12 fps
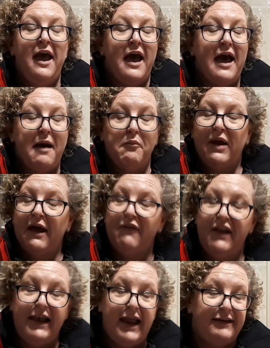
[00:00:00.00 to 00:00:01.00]
and we have a
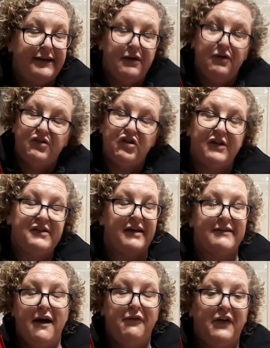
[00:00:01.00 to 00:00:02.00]
lady who's just
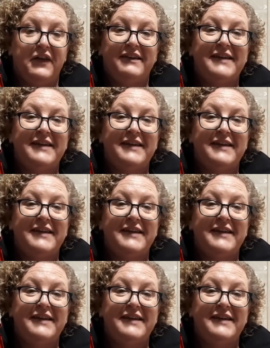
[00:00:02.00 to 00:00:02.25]
set off on the